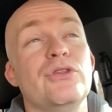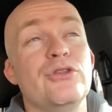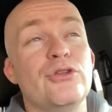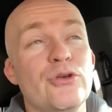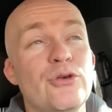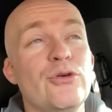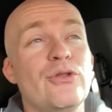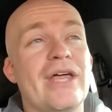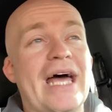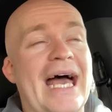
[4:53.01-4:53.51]

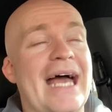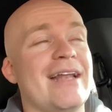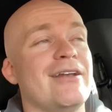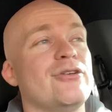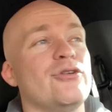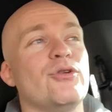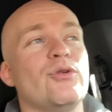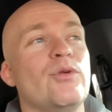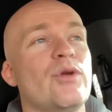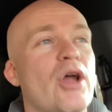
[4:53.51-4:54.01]
Do
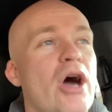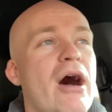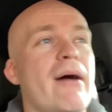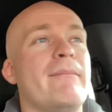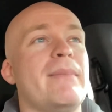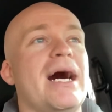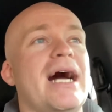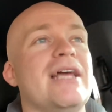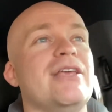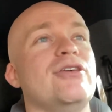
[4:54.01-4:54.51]
that. Do not
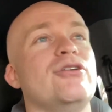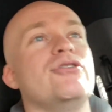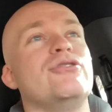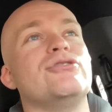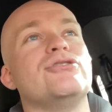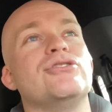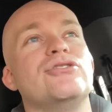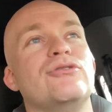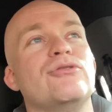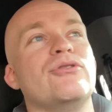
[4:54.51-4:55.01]
buy
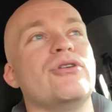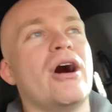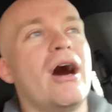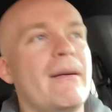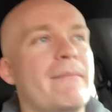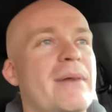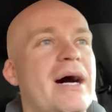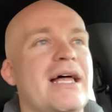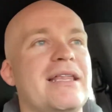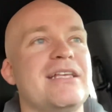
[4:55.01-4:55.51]
used. Do
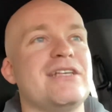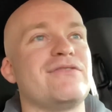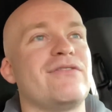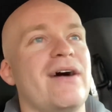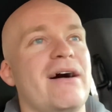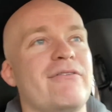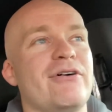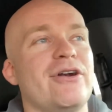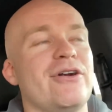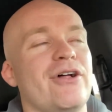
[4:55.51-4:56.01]
not buy these
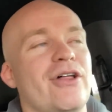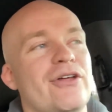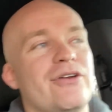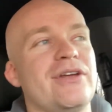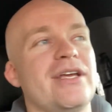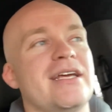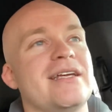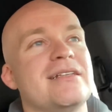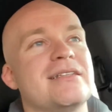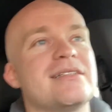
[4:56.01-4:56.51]

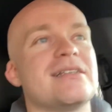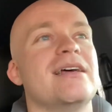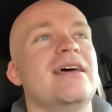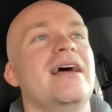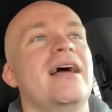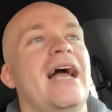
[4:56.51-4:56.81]
$500 kits.